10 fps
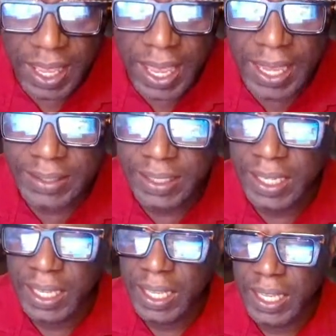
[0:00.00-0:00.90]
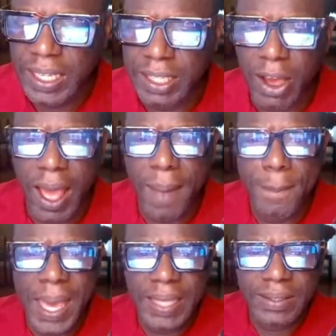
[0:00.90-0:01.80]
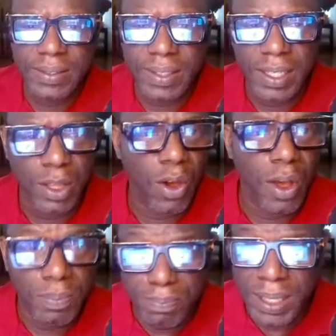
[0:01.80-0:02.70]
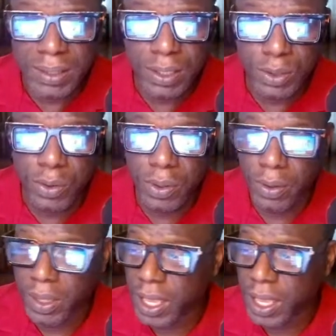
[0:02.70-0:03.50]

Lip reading: and I met a business owner,